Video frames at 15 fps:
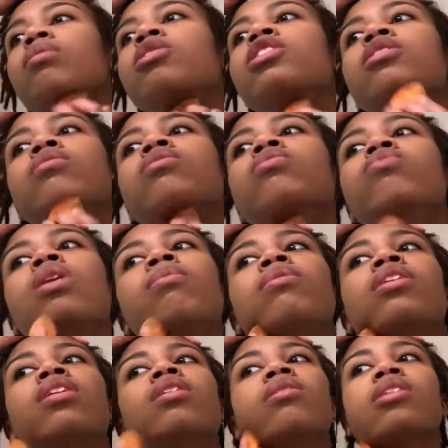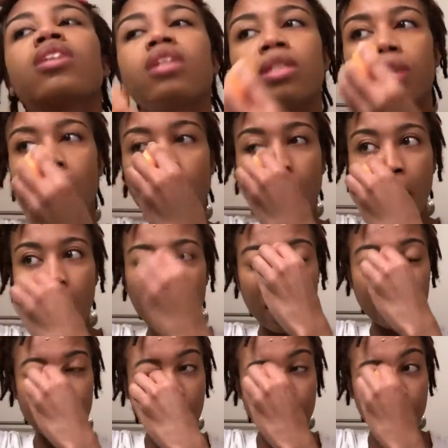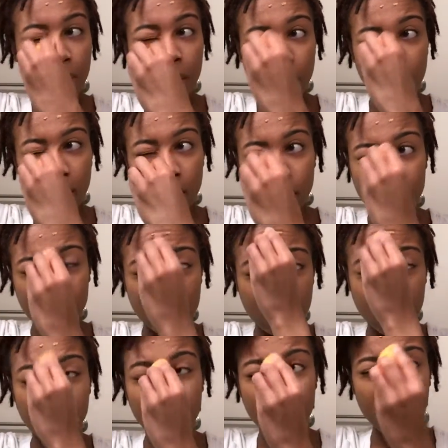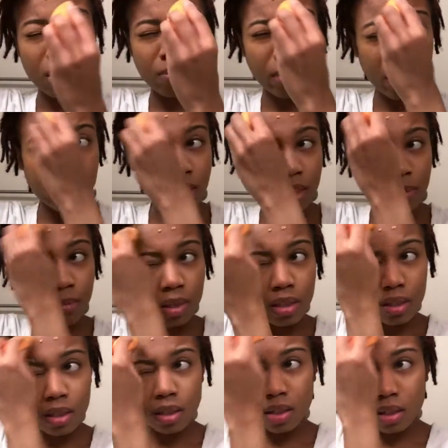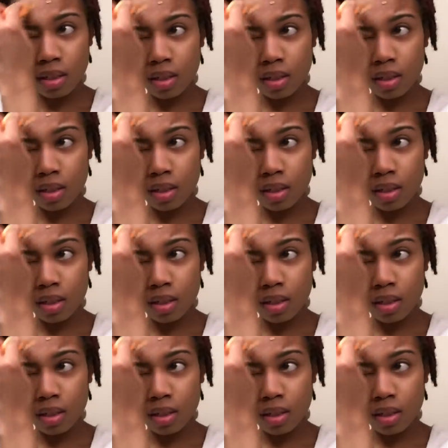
I'm just rubbing it, because dapping it, it still be spaces missing,